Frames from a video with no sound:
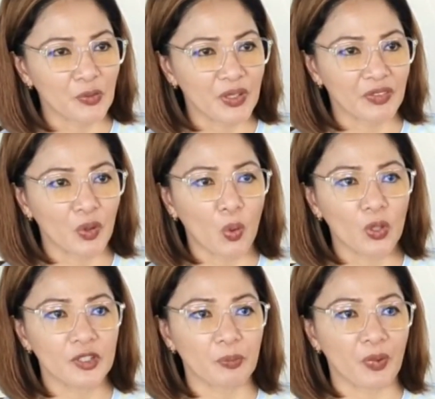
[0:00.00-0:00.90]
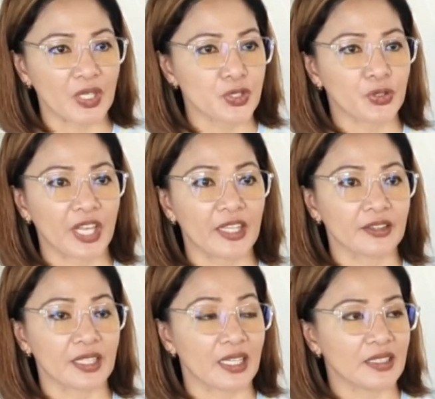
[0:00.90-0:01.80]
with all the pressure
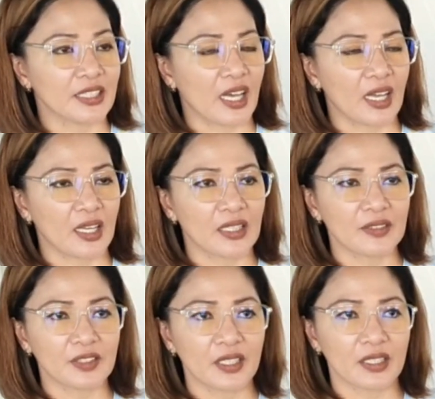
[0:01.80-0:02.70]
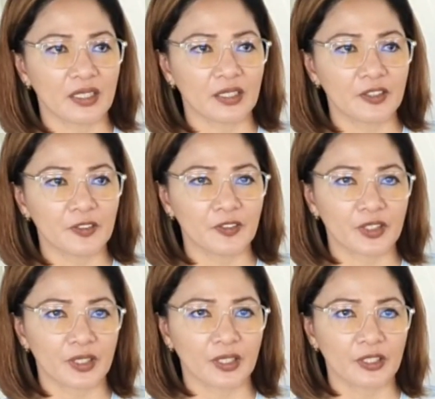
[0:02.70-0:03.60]
and
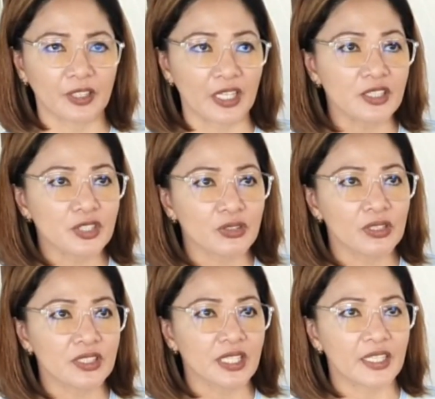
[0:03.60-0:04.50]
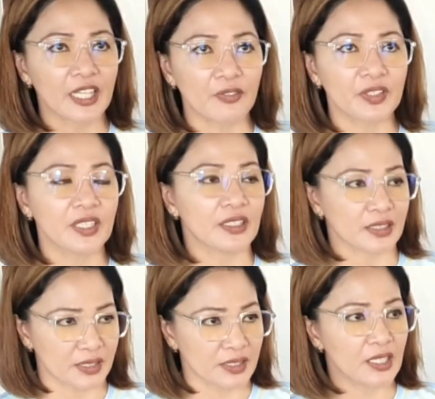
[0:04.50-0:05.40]
the insults and everything
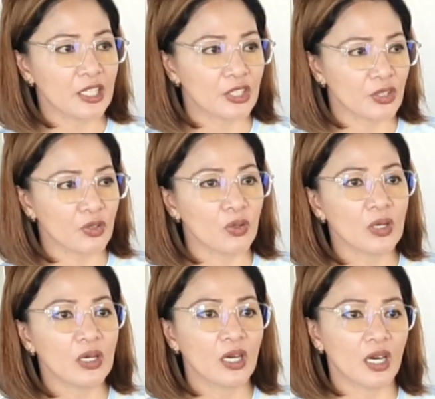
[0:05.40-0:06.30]
that's you know,